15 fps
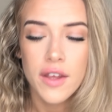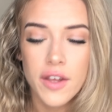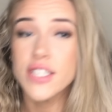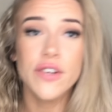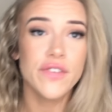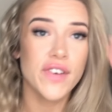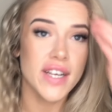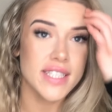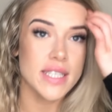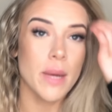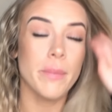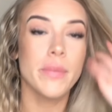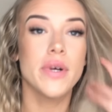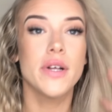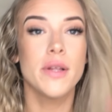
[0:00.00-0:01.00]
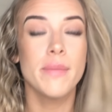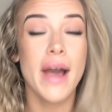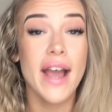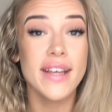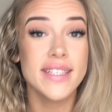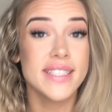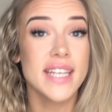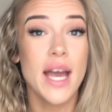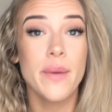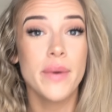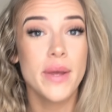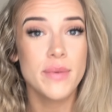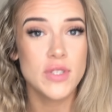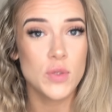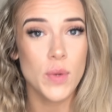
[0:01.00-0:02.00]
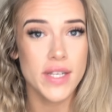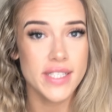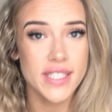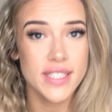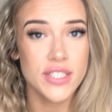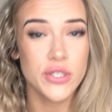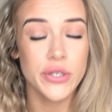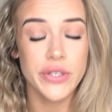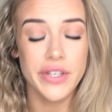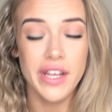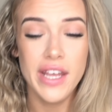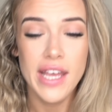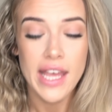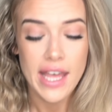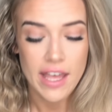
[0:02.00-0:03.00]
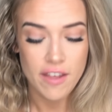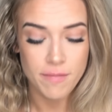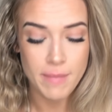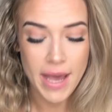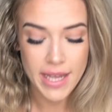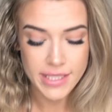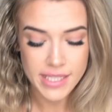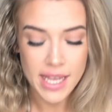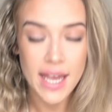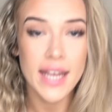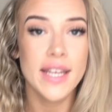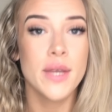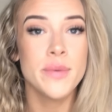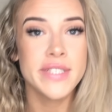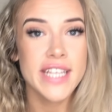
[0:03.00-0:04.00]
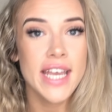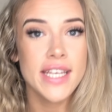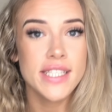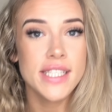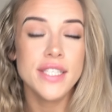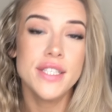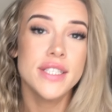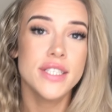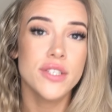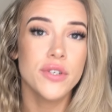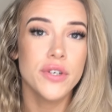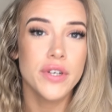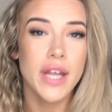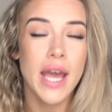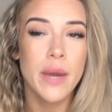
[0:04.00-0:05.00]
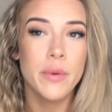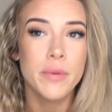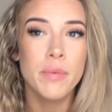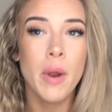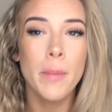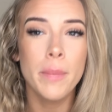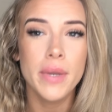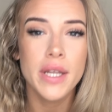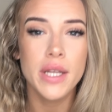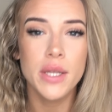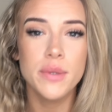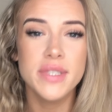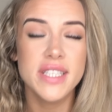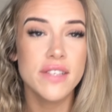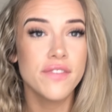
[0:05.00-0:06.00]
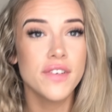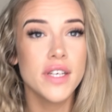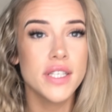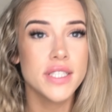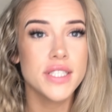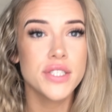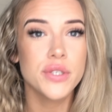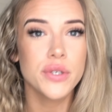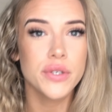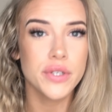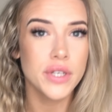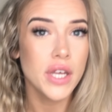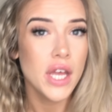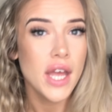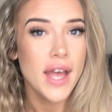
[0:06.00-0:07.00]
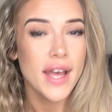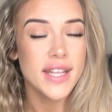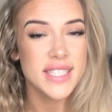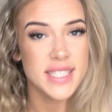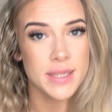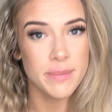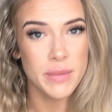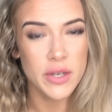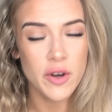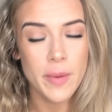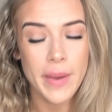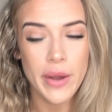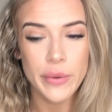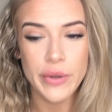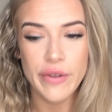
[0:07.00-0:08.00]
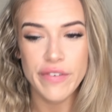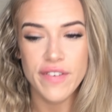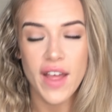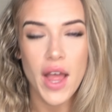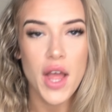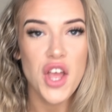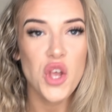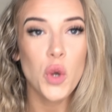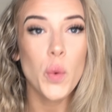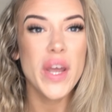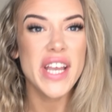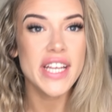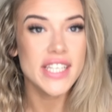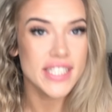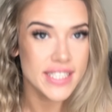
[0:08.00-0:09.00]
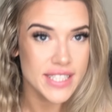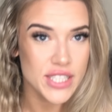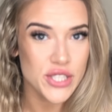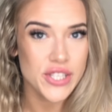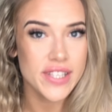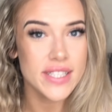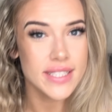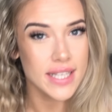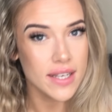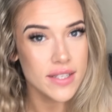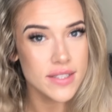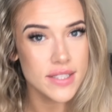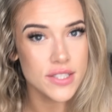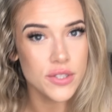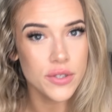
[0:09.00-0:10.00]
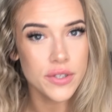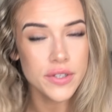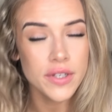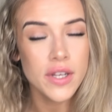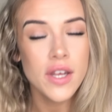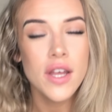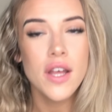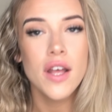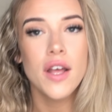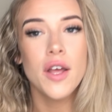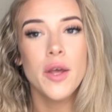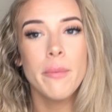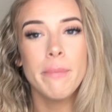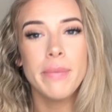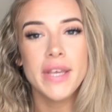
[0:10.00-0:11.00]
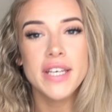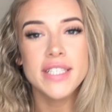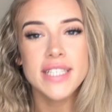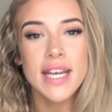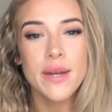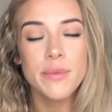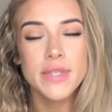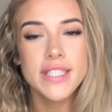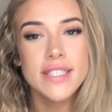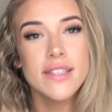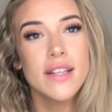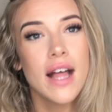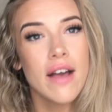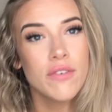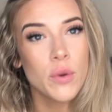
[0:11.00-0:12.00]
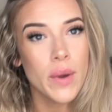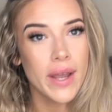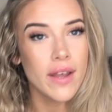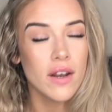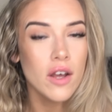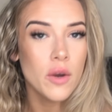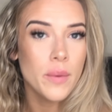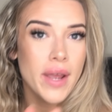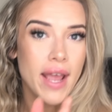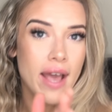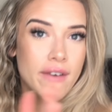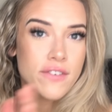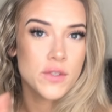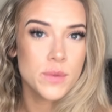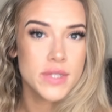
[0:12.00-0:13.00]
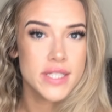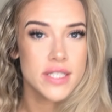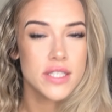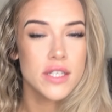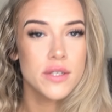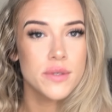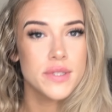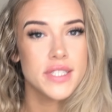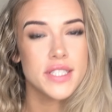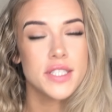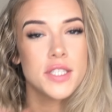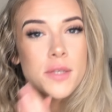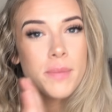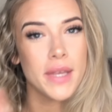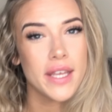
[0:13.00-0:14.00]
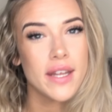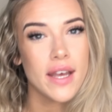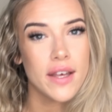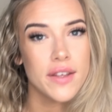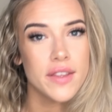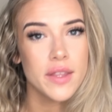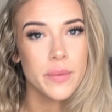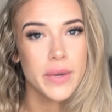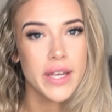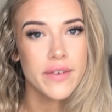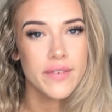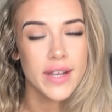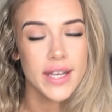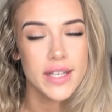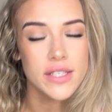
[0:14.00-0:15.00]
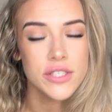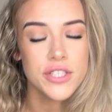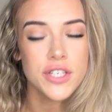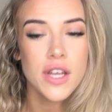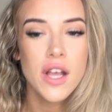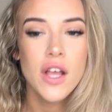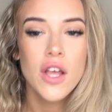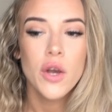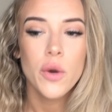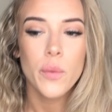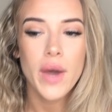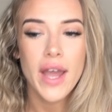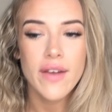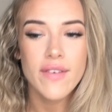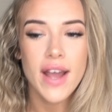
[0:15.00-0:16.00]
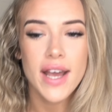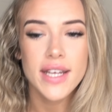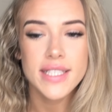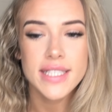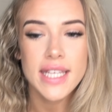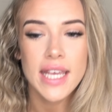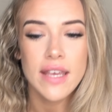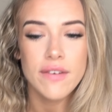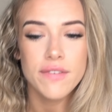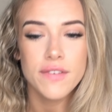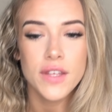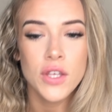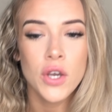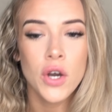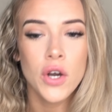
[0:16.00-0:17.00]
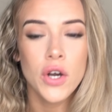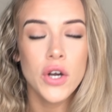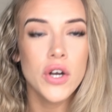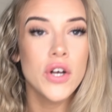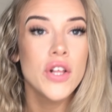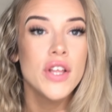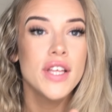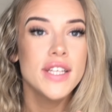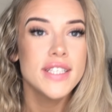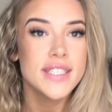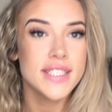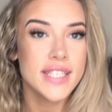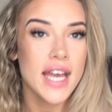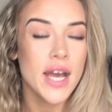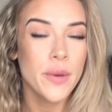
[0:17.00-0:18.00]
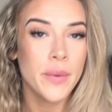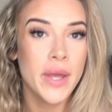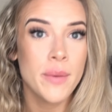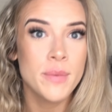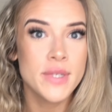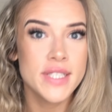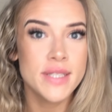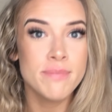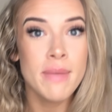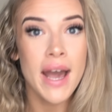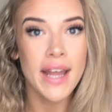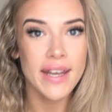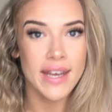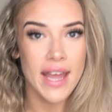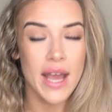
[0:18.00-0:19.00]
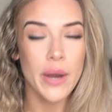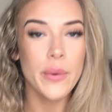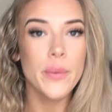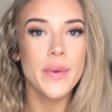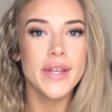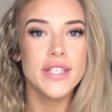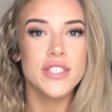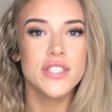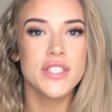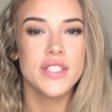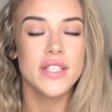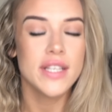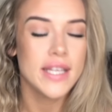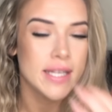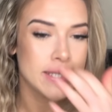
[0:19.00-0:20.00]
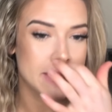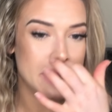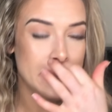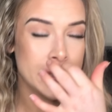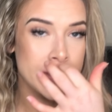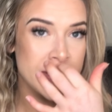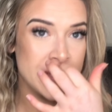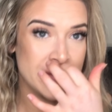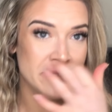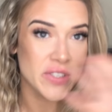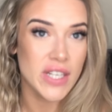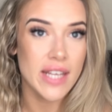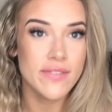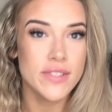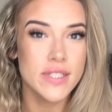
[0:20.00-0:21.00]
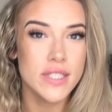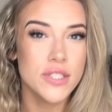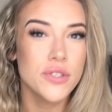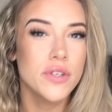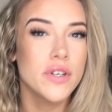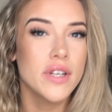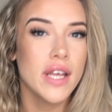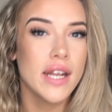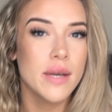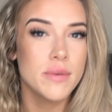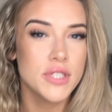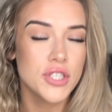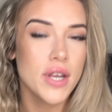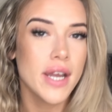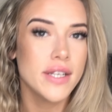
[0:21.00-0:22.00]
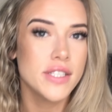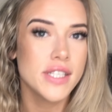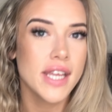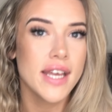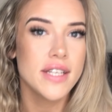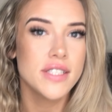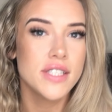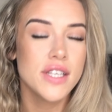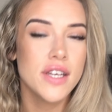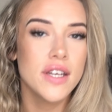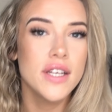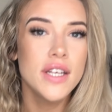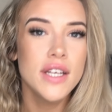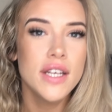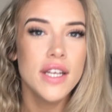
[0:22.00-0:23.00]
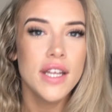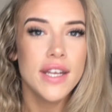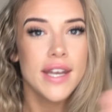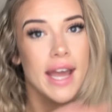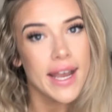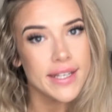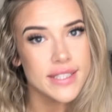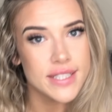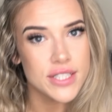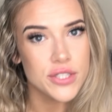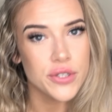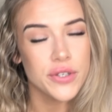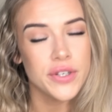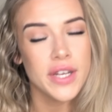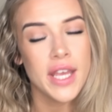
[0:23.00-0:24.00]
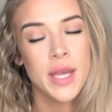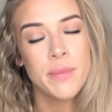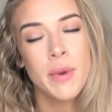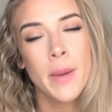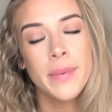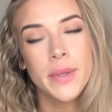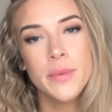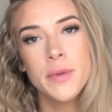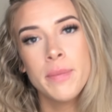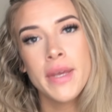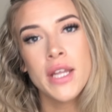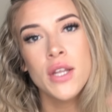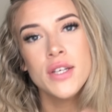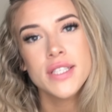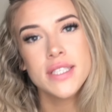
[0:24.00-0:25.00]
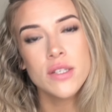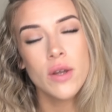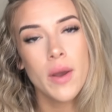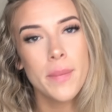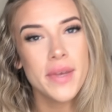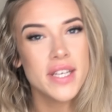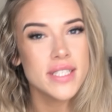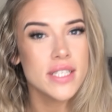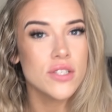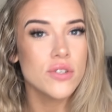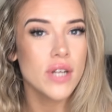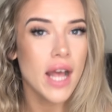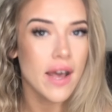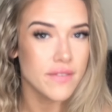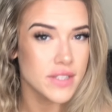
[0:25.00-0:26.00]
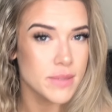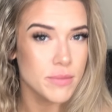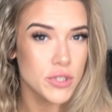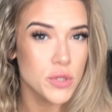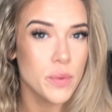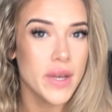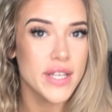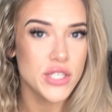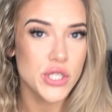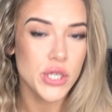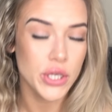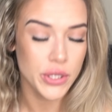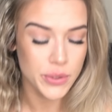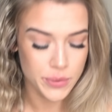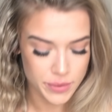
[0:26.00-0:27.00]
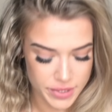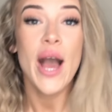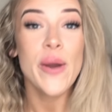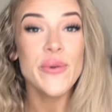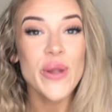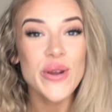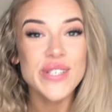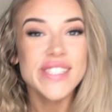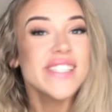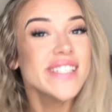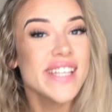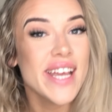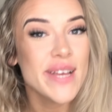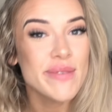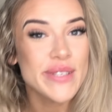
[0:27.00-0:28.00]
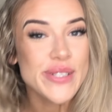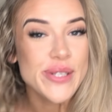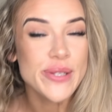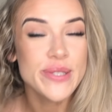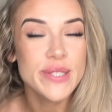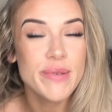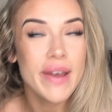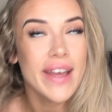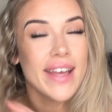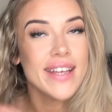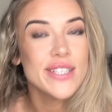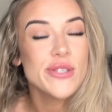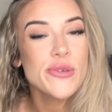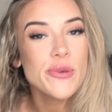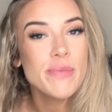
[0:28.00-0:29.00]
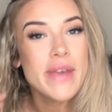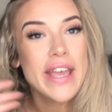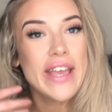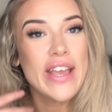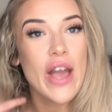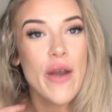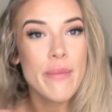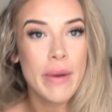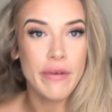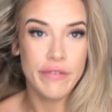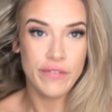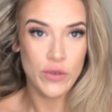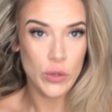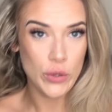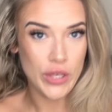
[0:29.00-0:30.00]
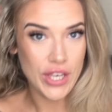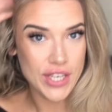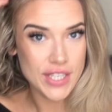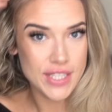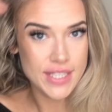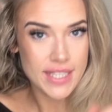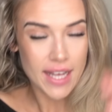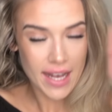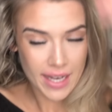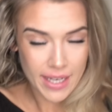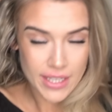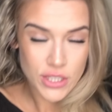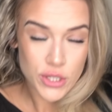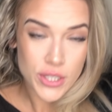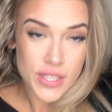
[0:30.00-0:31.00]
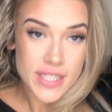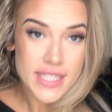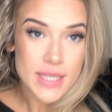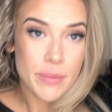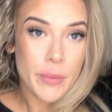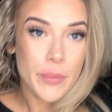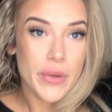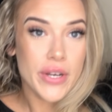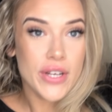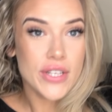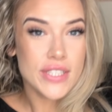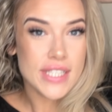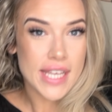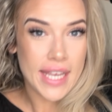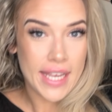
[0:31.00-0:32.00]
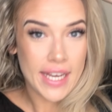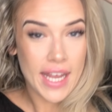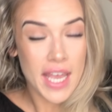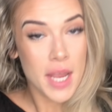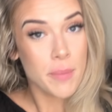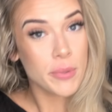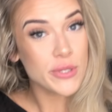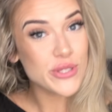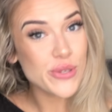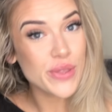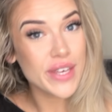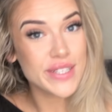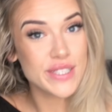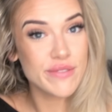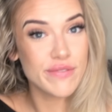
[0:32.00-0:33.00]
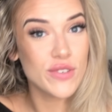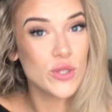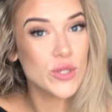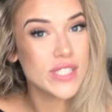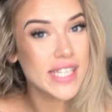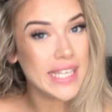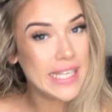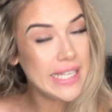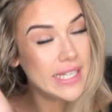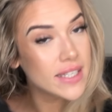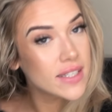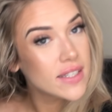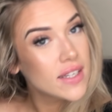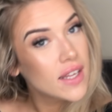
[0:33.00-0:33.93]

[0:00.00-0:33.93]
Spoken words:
So for example, my start weight was 20 stone. If my target was 18 stone, I would probably lose the first stone a similar amount of quickness to the second stone, because I would still have quite a lot of weight afterwards to lose to be in a healthy weight range. Whereas if your start weight was mine now, which is just over 11 stone, and I was trying to get to 9 stone, it probably would be a lot slower because I don't have as much weight to lose. How long did it take me to lose weight? It took me about 4 years. I joined Slimming World in April 2014.